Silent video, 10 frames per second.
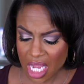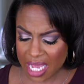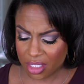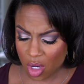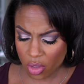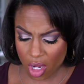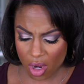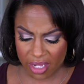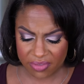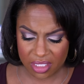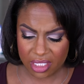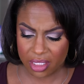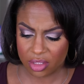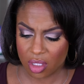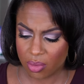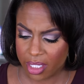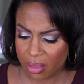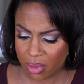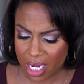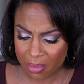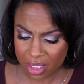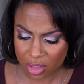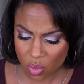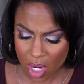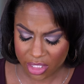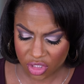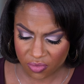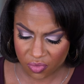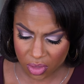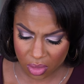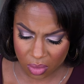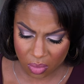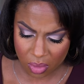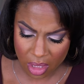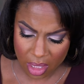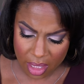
I know y'all have seen this already, but I'm going to swatch a few.